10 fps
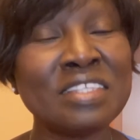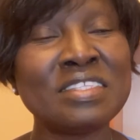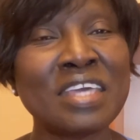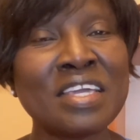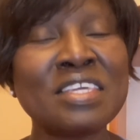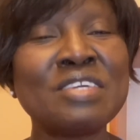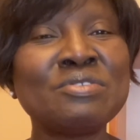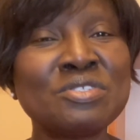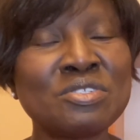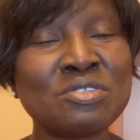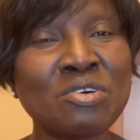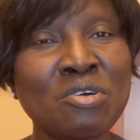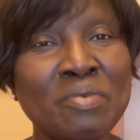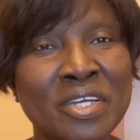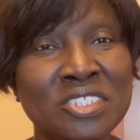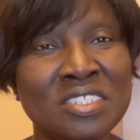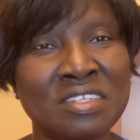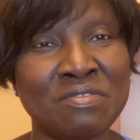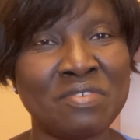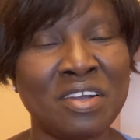Thank you so much in
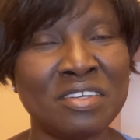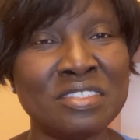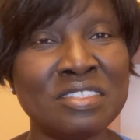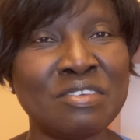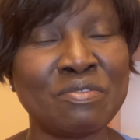advance